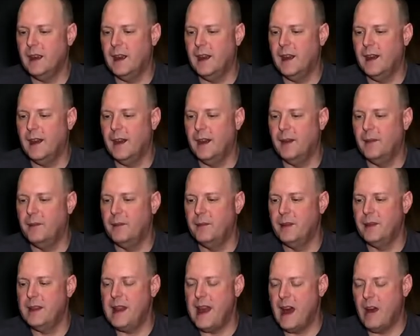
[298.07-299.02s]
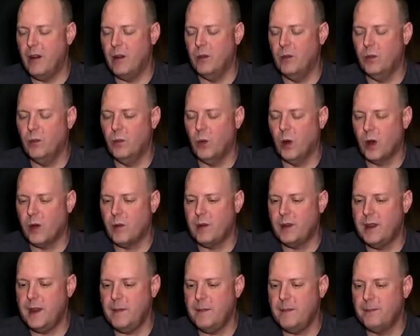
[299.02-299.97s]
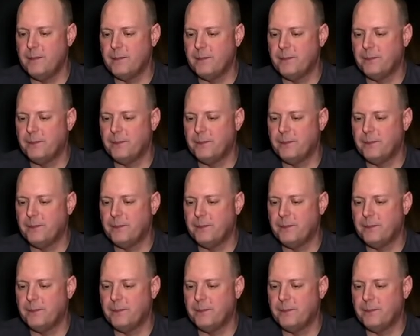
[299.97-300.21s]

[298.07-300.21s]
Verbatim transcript: um, now work with him